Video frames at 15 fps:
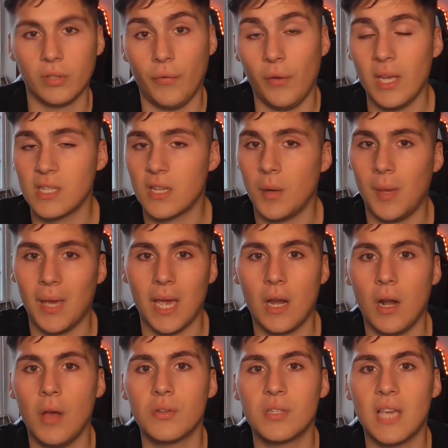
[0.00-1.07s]
I think it's going to be a
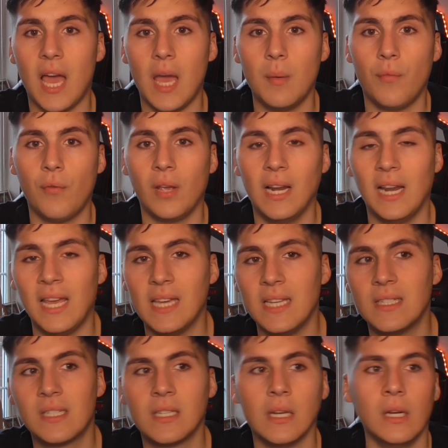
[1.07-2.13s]
close game. I think
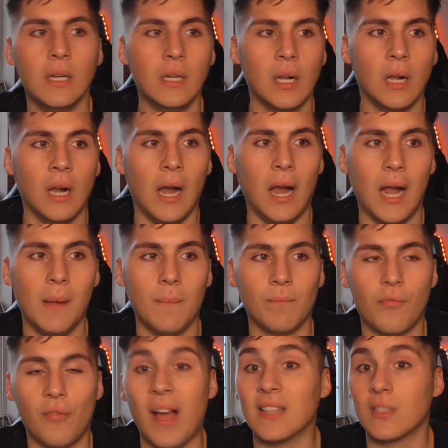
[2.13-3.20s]
Leeds
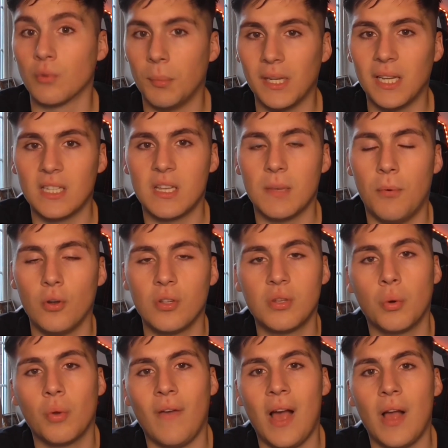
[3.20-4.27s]
fans will be
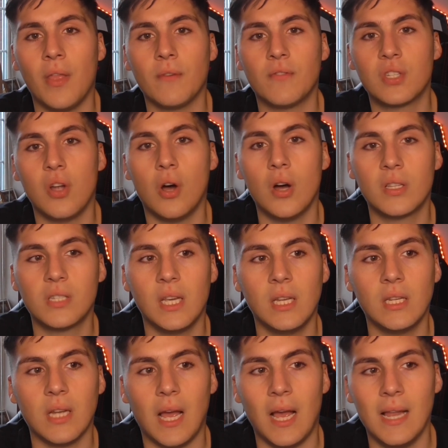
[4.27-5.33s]
disappointed with how they've
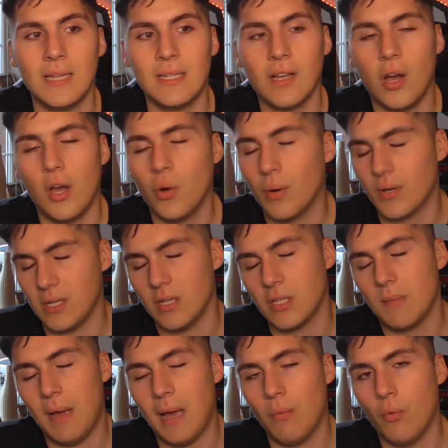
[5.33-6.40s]
started, and I always like
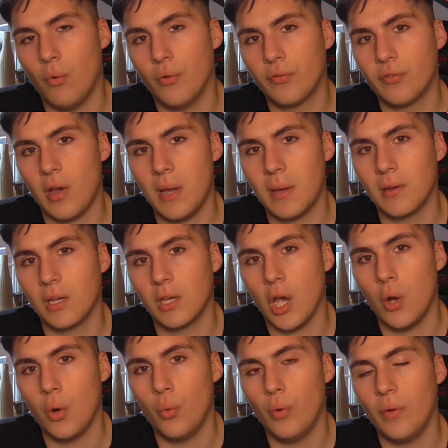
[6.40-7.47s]
to back Wolves, so I'm going to
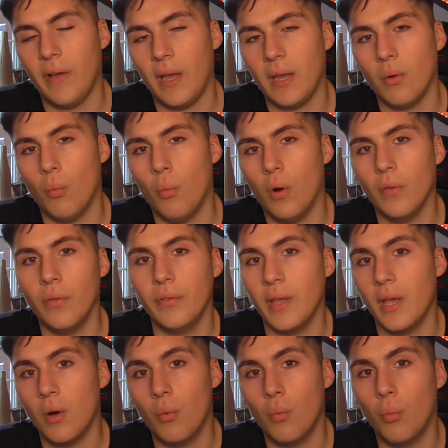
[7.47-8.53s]
go with a
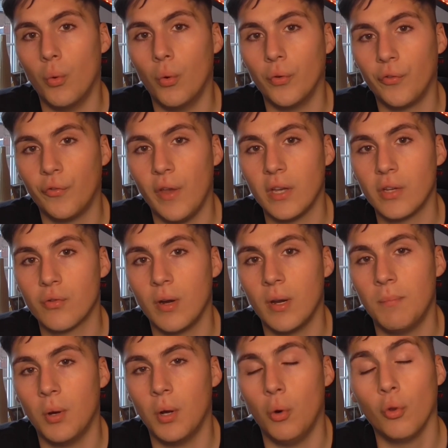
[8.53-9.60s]
1-0 Wolves
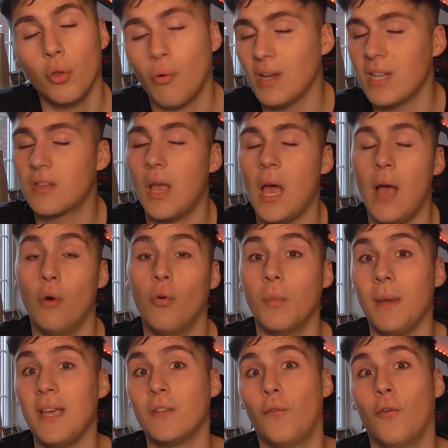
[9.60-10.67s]
victory. But all the
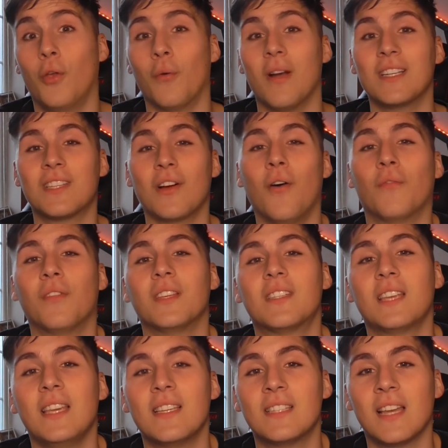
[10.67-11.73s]
best for the rest of the
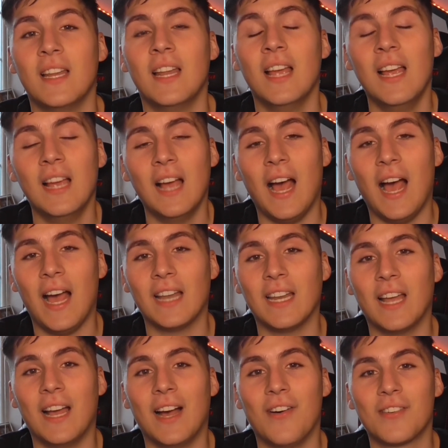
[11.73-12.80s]
season, and
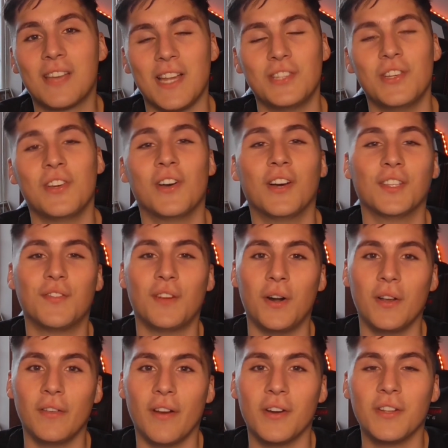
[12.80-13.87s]
I'll catch you guys
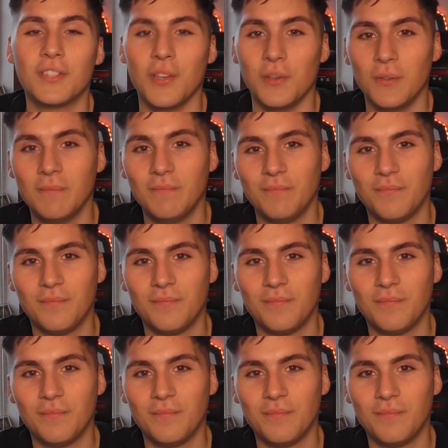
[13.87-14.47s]
very, very soon.